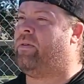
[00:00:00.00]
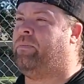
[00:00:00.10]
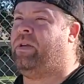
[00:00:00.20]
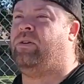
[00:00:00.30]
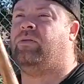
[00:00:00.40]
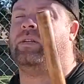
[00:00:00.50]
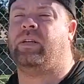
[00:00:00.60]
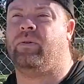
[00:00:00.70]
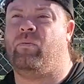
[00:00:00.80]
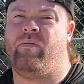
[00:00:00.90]
that I would be
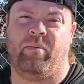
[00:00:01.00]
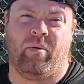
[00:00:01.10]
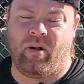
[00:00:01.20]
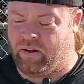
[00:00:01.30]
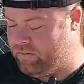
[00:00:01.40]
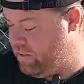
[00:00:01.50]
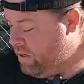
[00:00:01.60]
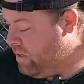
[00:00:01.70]
using in wiffle ball